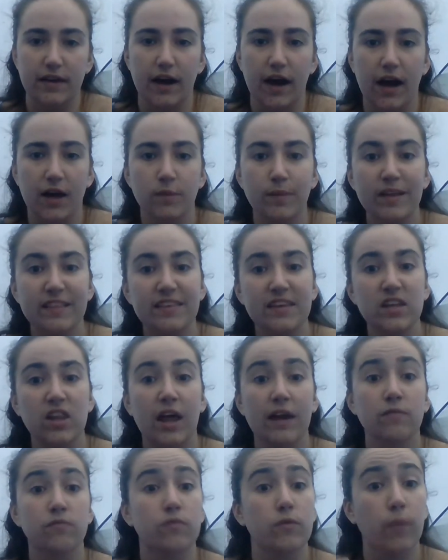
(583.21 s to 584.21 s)
You might see a lot
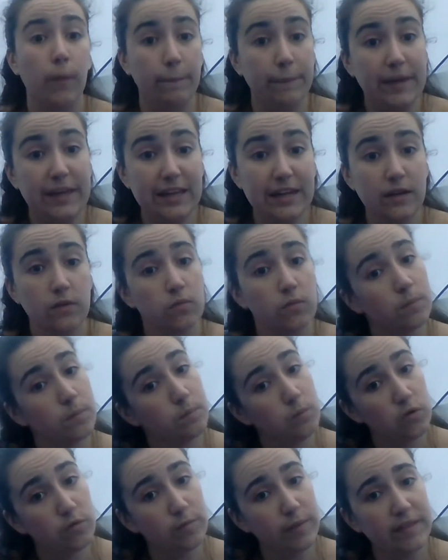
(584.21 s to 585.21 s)
of repeated
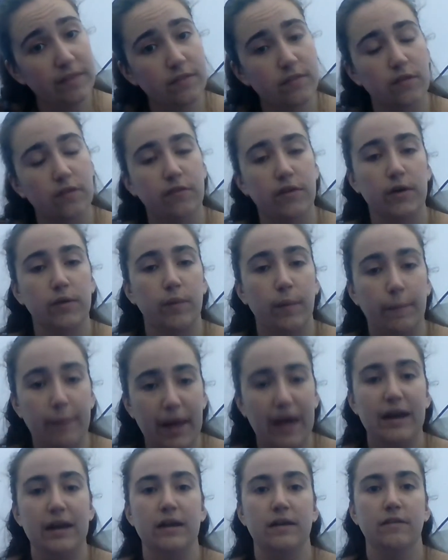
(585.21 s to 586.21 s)
movements, so very
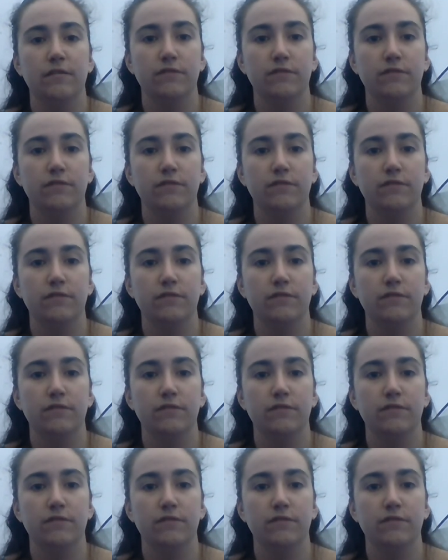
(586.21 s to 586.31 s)
repetitive,